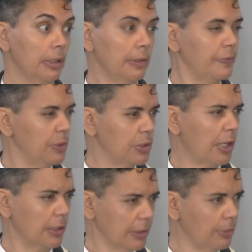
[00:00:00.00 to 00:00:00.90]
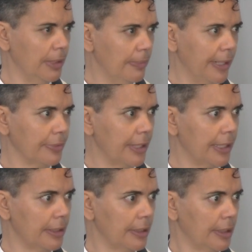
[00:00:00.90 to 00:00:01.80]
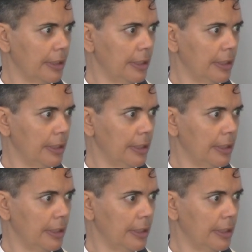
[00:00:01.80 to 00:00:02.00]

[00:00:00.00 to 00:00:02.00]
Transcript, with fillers: If you could talk a little bit about yes. that.